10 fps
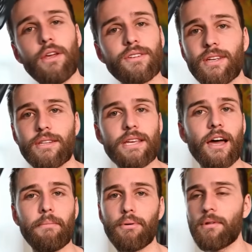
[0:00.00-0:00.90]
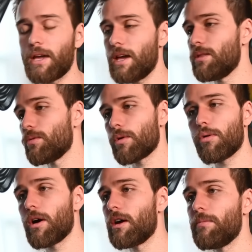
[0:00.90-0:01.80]
to use the design plan, the
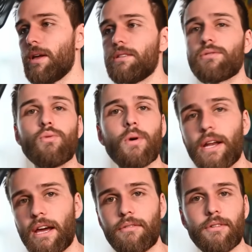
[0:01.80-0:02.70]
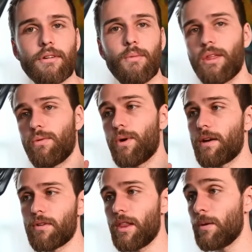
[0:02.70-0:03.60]
requirements, whatever, with
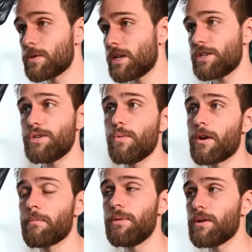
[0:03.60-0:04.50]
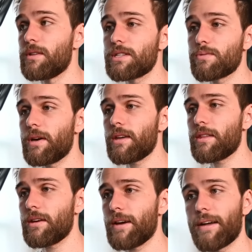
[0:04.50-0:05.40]
whatever language that you want to build this
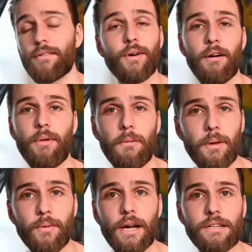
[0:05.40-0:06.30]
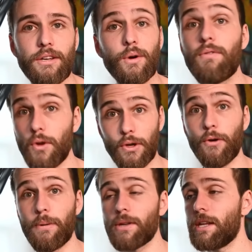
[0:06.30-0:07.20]
with. I don't know how many people actually do. If you
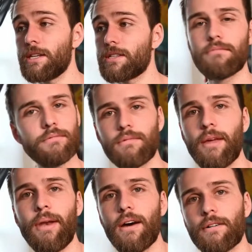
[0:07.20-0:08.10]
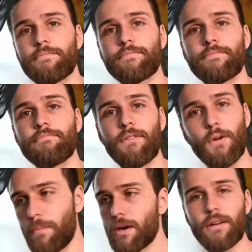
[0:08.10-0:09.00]
do build this, let me know. If
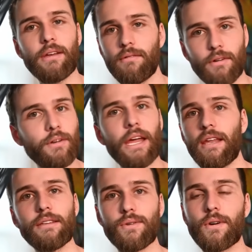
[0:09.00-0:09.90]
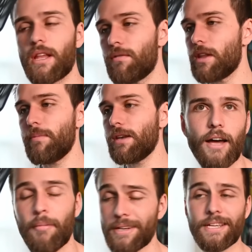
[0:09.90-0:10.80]
you build it on any sort of level, let me
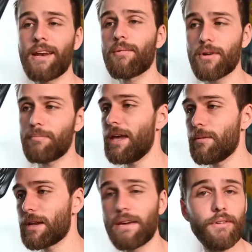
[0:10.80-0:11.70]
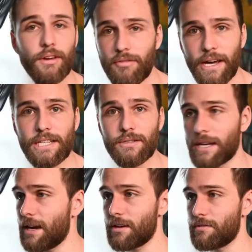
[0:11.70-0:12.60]
know. I'm not saying I'm going to be able to give you advice
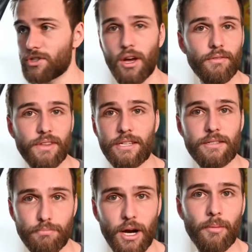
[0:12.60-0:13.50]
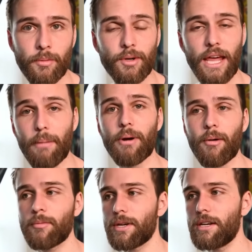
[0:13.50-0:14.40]
on how to solve this problem or that
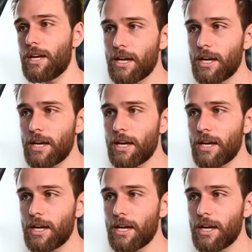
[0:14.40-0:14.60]
problem, but